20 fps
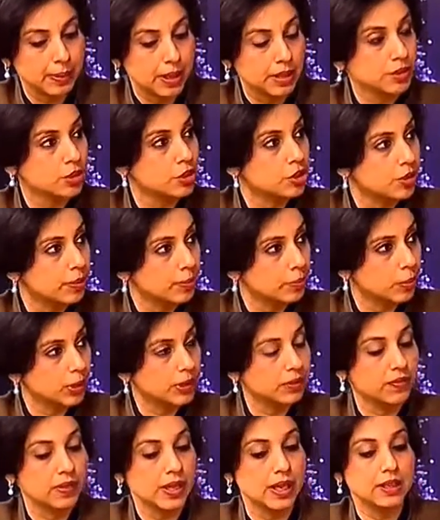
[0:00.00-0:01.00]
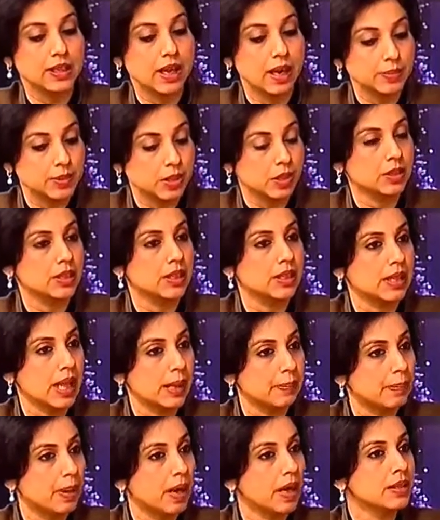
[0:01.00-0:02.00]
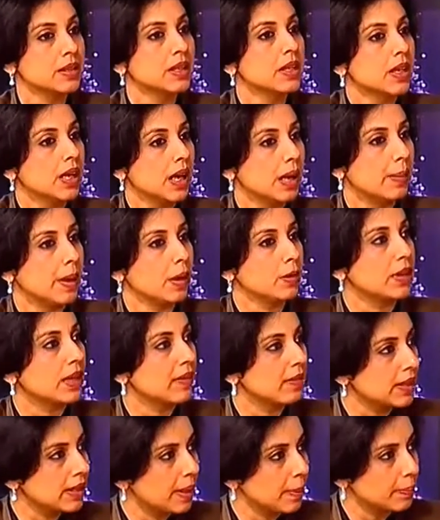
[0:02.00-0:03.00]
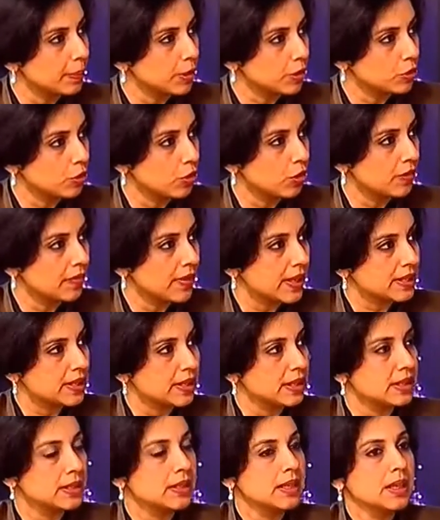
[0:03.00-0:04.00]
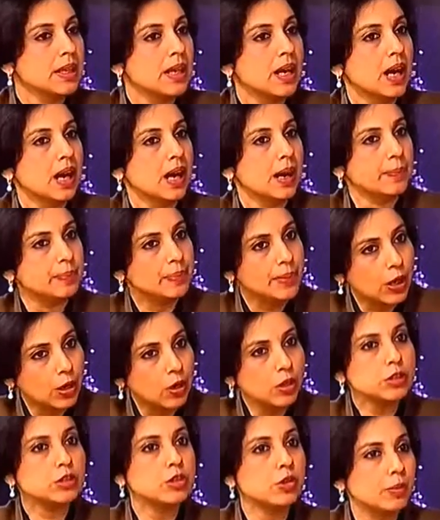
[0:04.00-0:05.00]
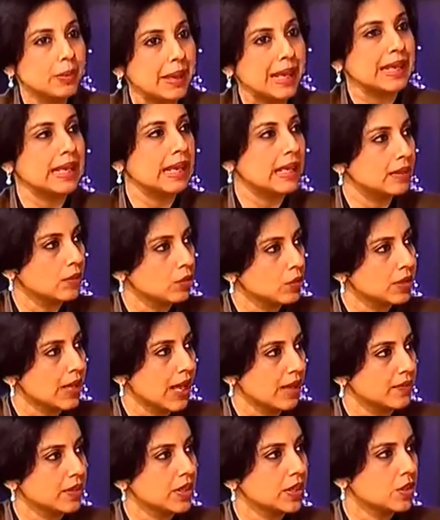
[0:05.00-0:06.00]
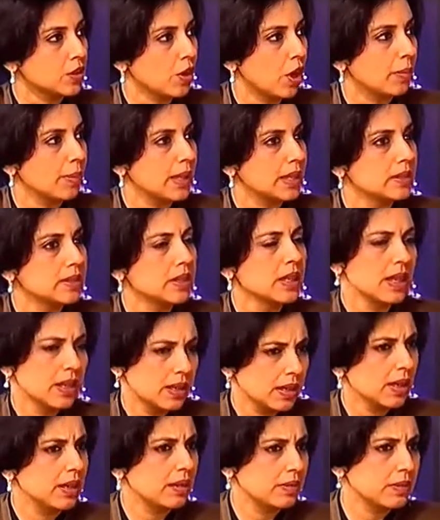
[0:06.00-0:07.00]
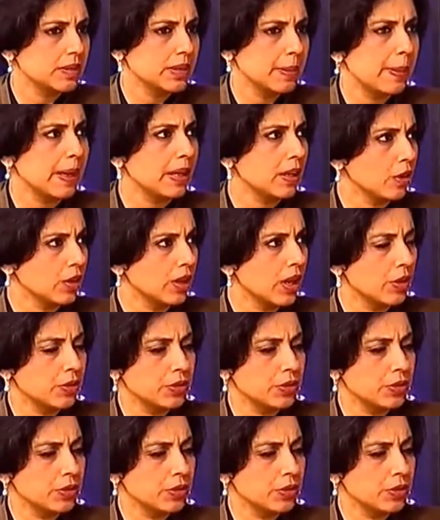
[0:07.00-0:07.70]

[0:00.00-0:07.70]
partnership with Vietnam, certainly that part about giving them patrol vessels, also making those adverse comments, depending on